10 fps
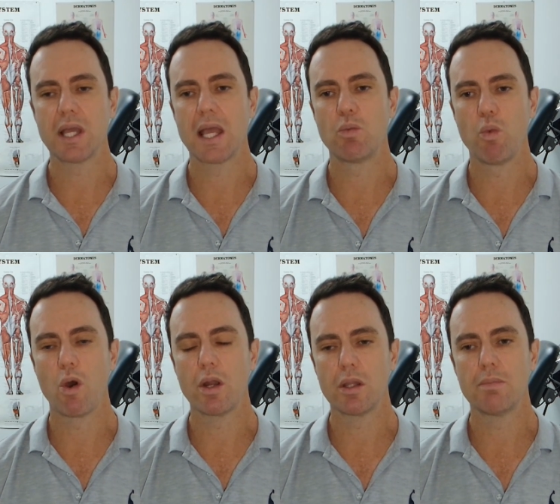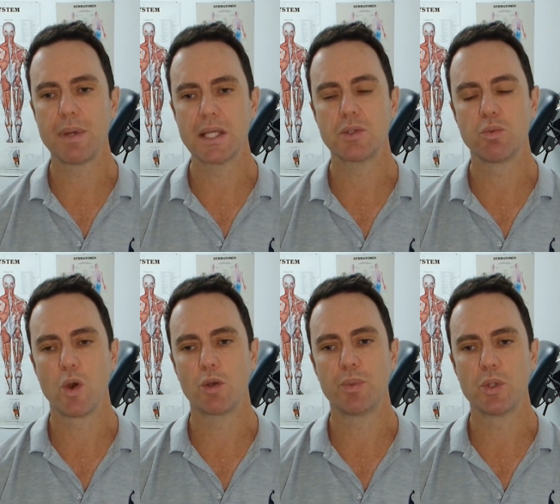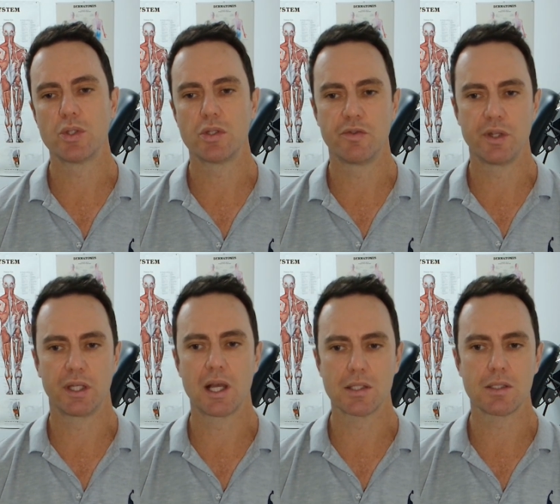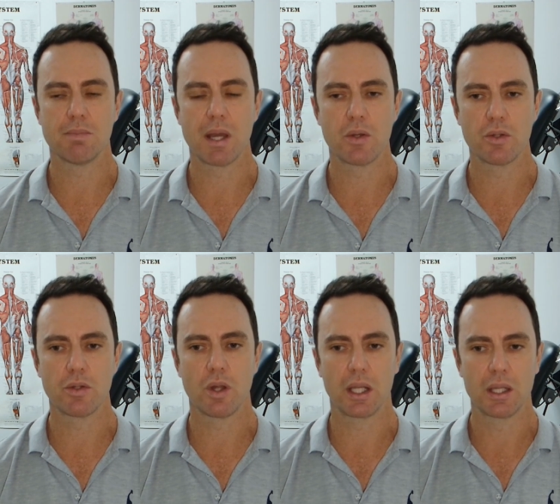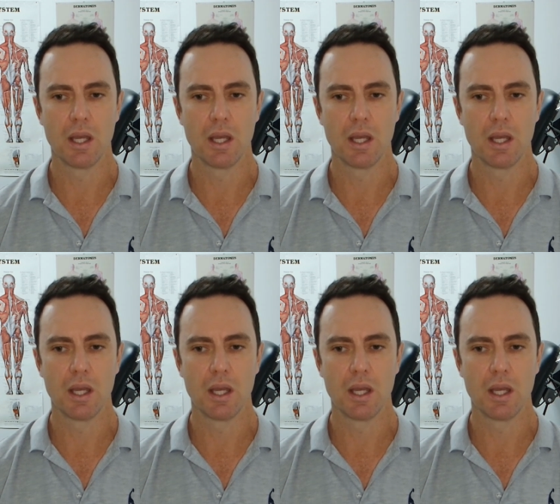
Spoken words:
and what are the best work boots to fit a custom-made orthotic?